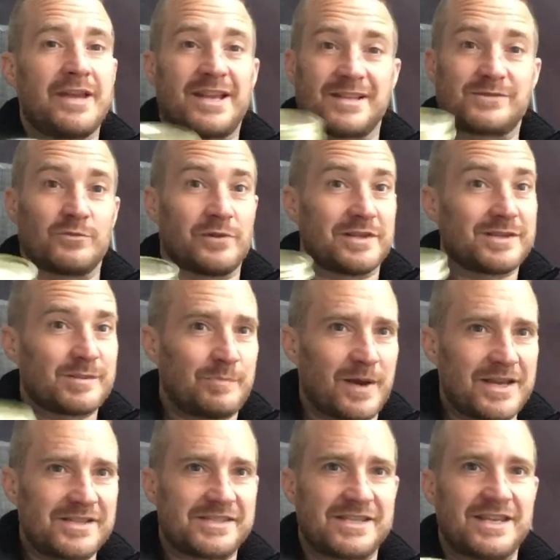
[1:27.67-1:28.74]
It's really
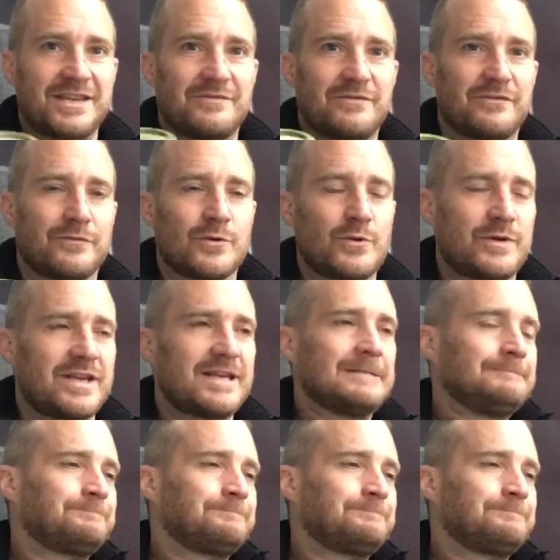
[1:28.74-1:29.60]
spicy and fruity